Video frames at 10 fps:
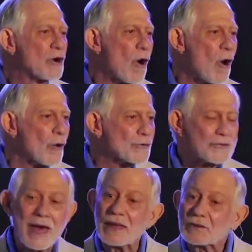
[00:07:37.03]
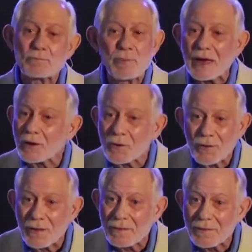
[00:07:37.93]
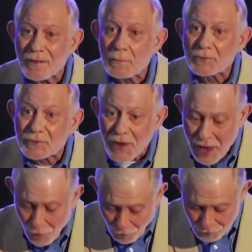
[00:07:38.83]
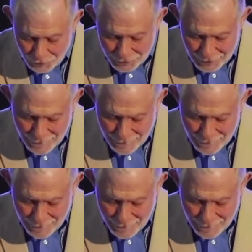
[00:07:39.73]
cause that is bigger than themselves,